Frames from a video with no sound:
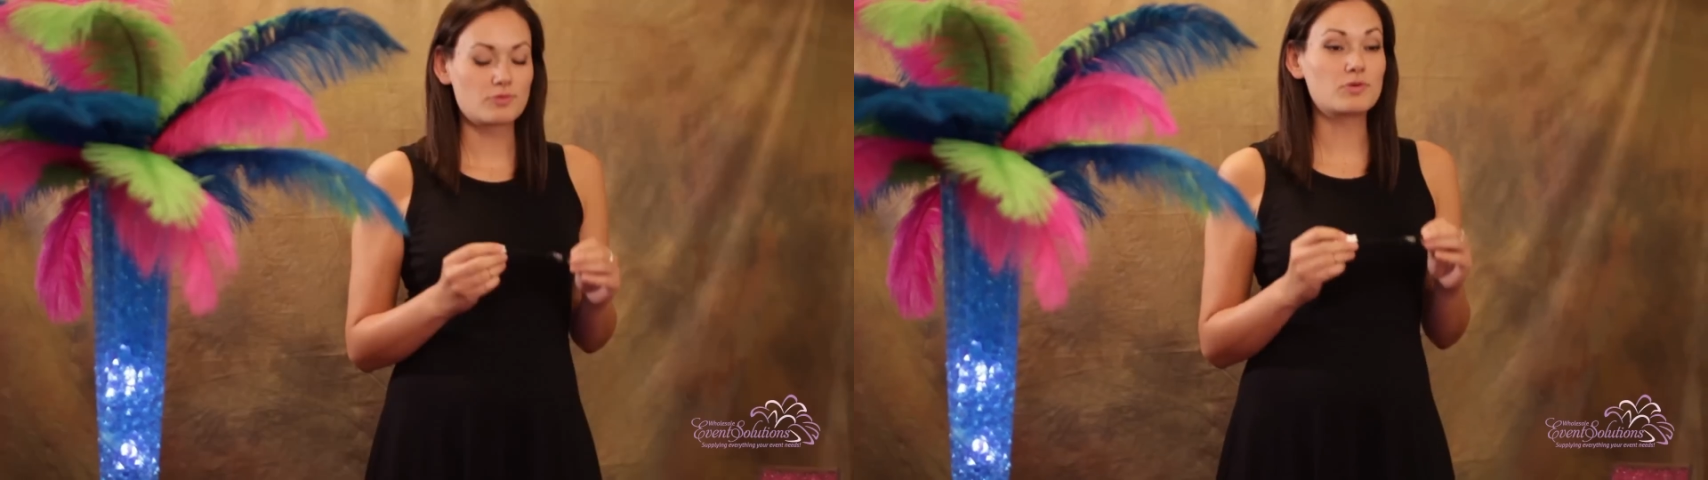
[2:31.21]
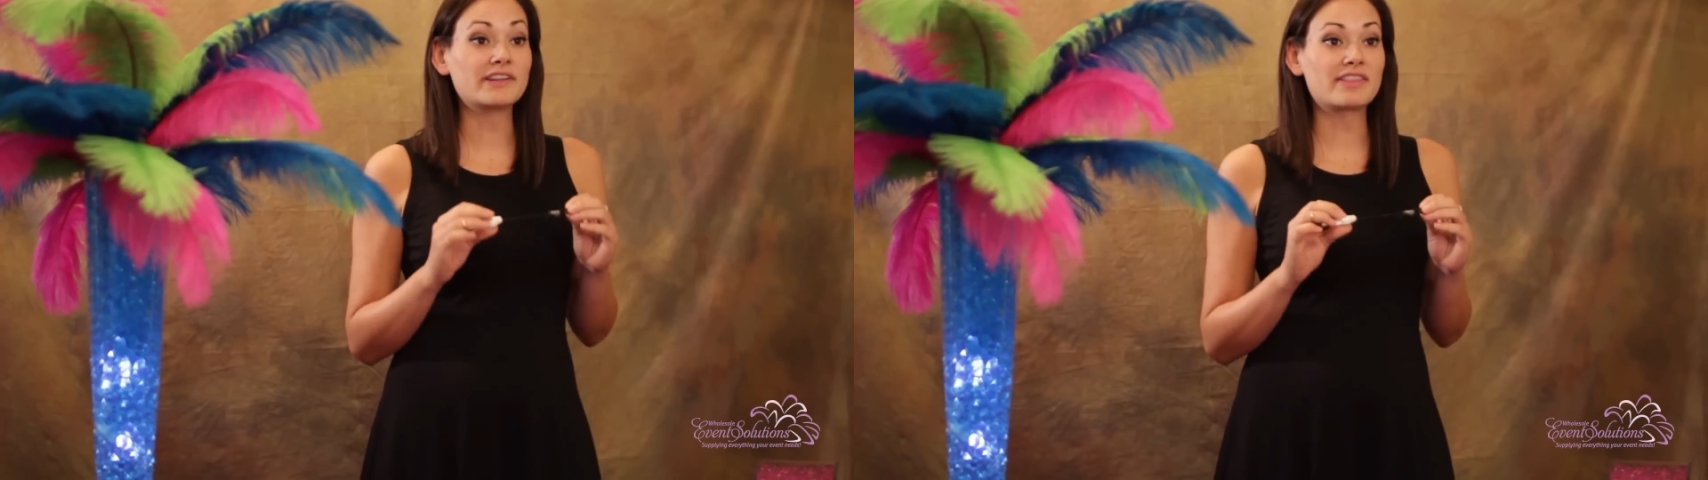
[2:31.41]

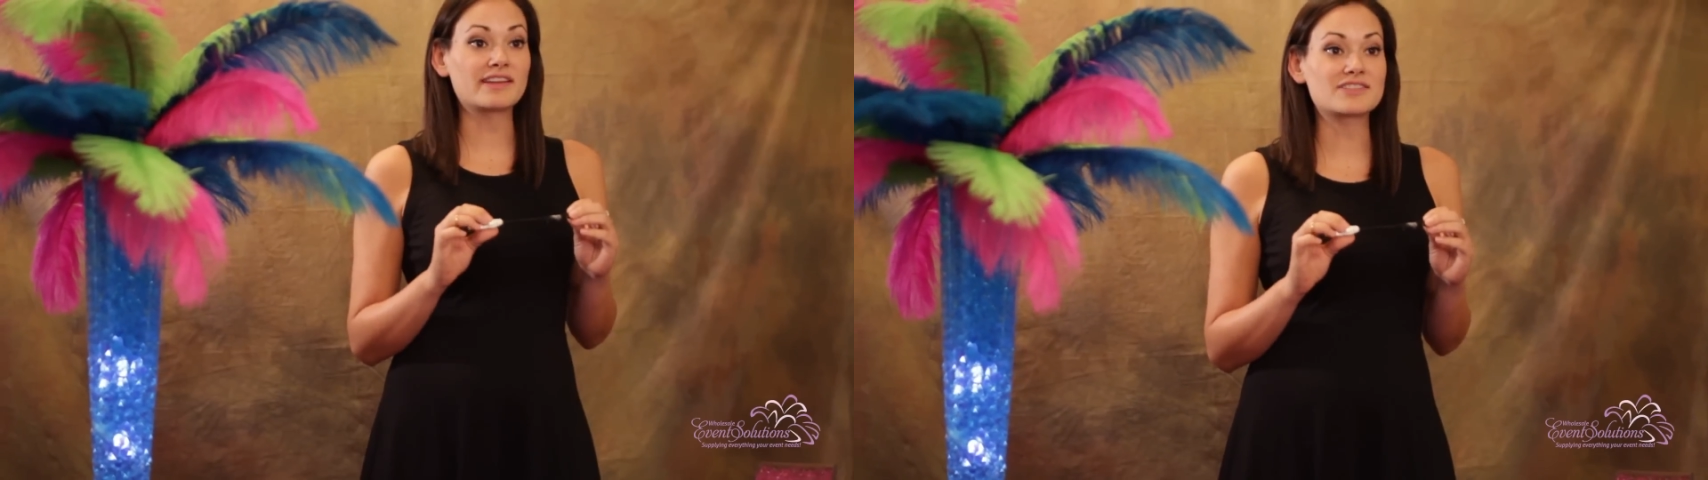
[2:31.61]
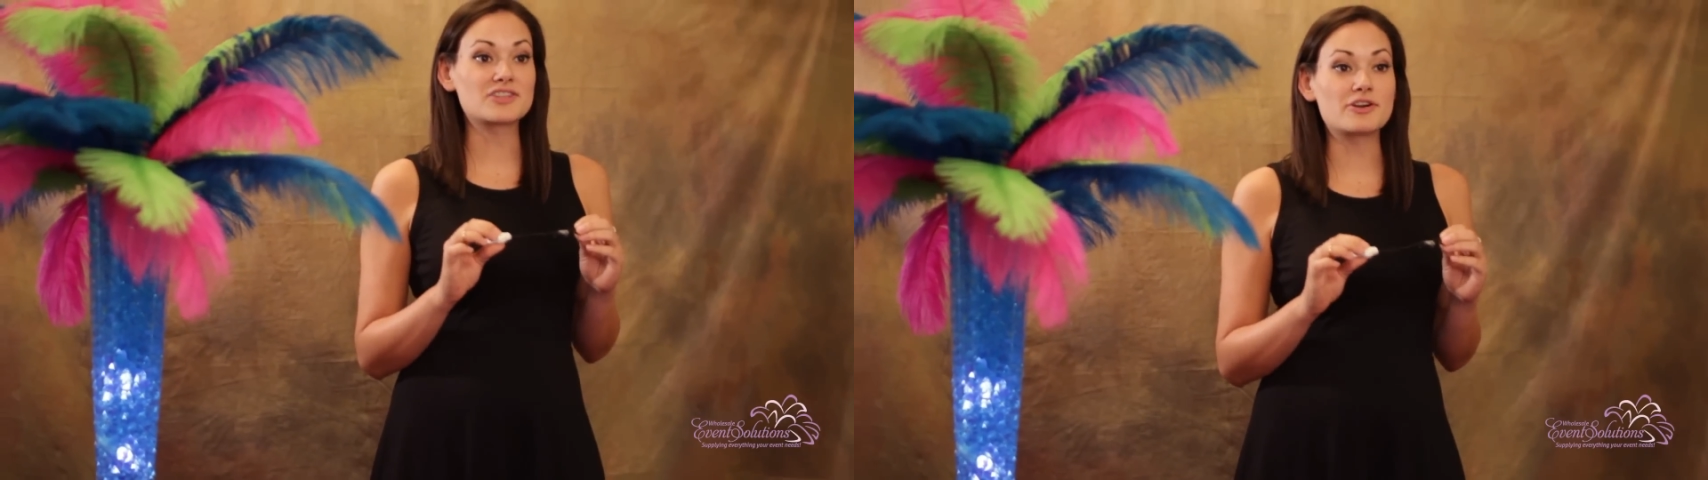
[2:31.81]
One
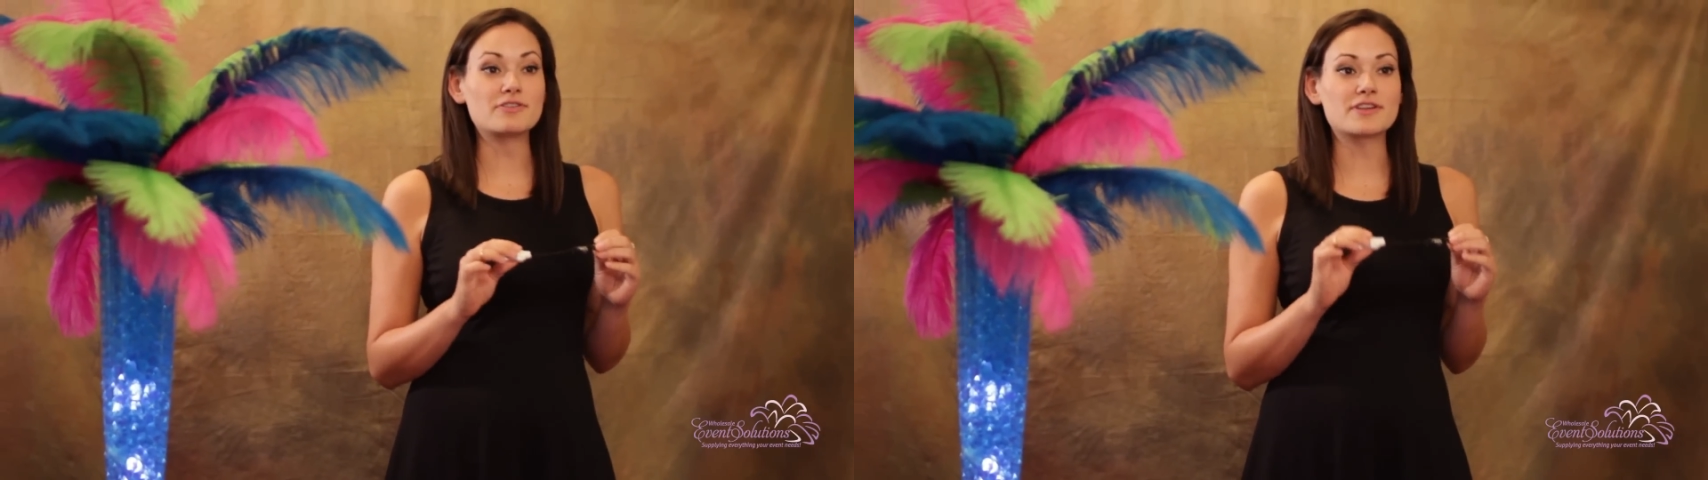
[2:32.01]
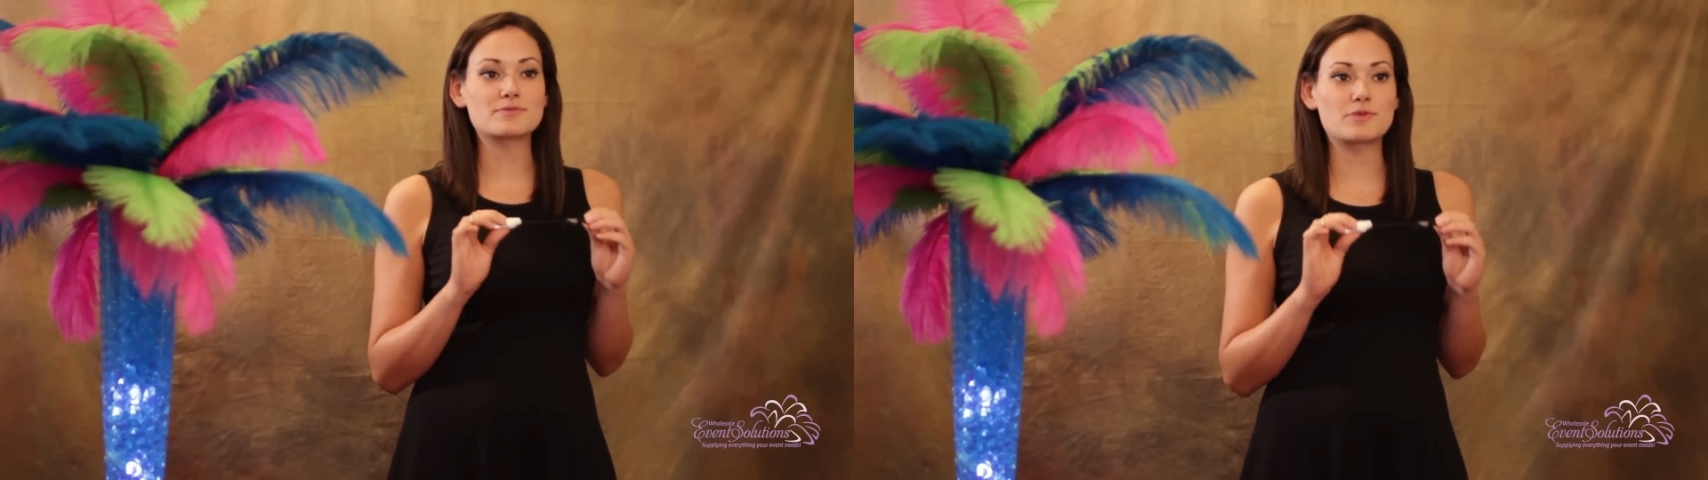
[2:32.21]
thing to
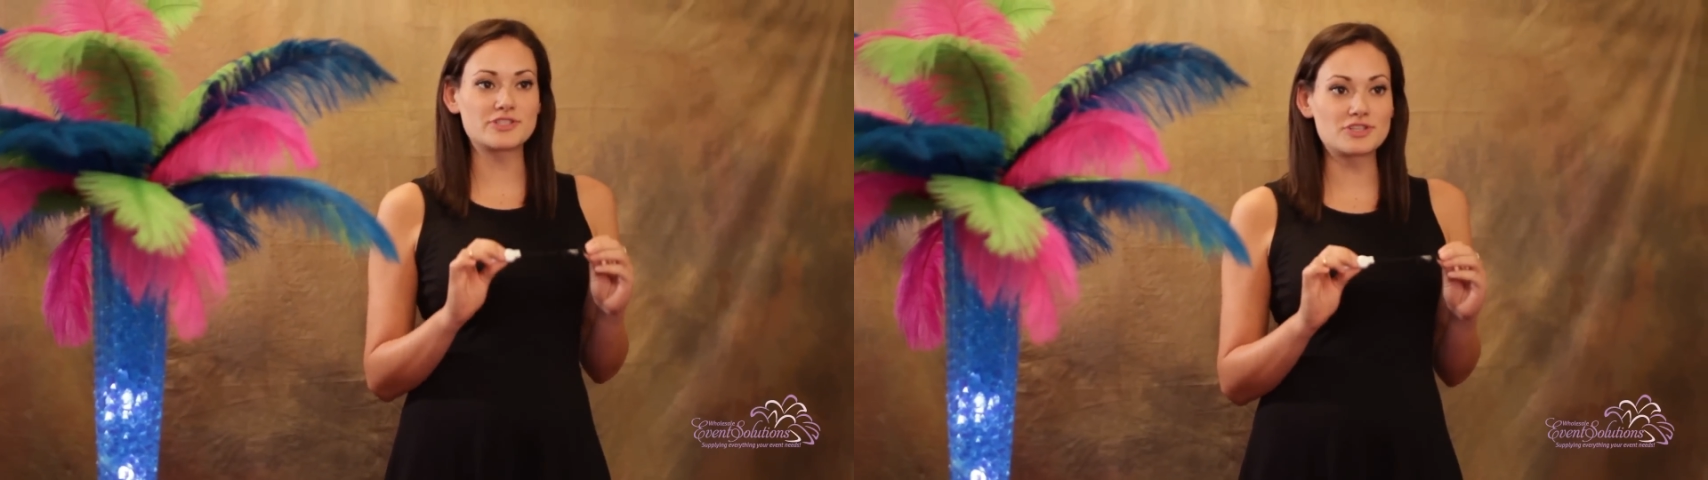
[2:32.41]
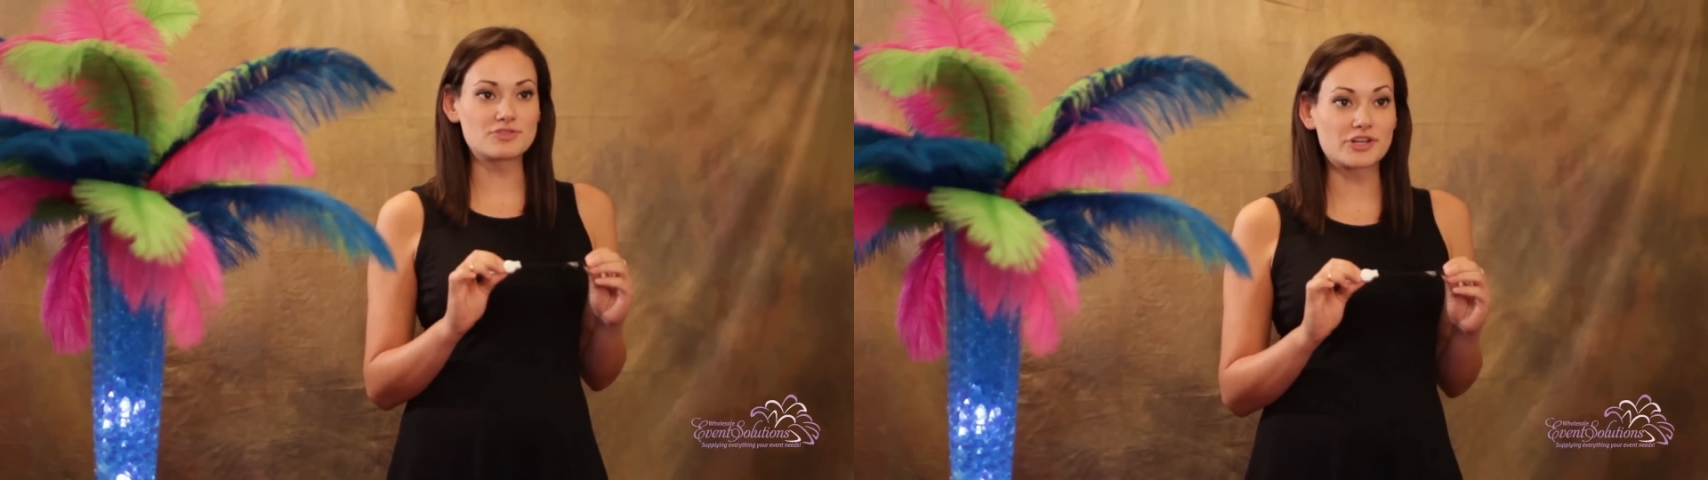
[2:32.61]
note is
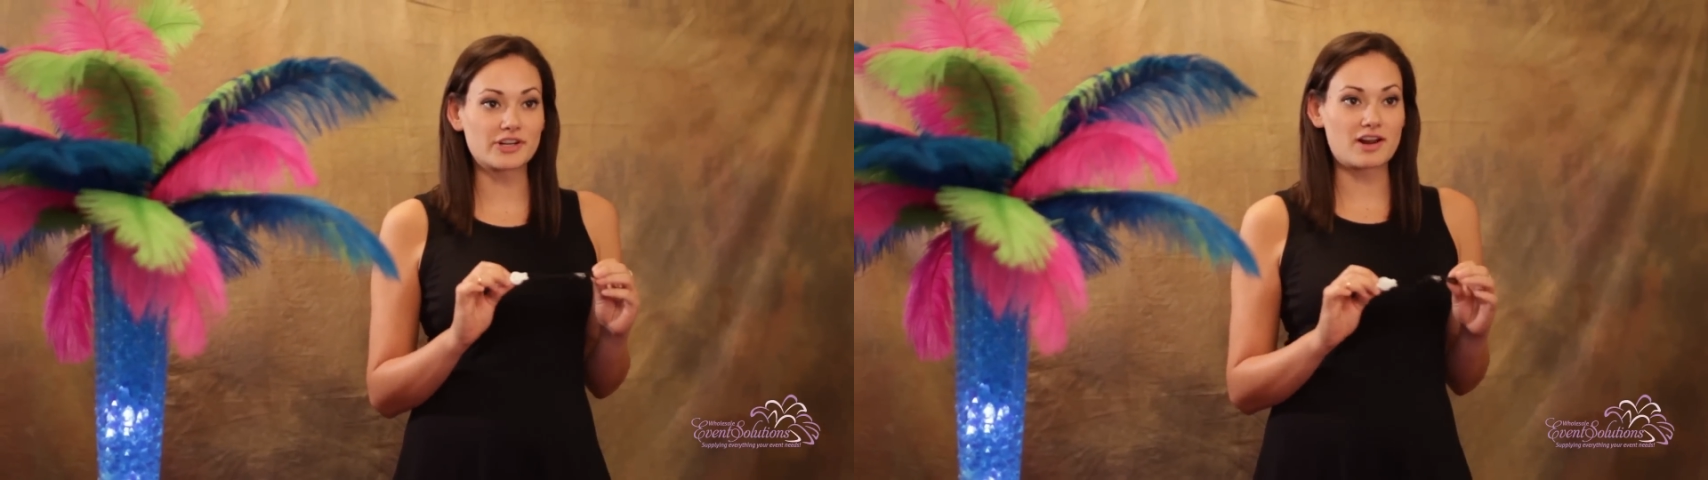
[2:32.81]
once you turn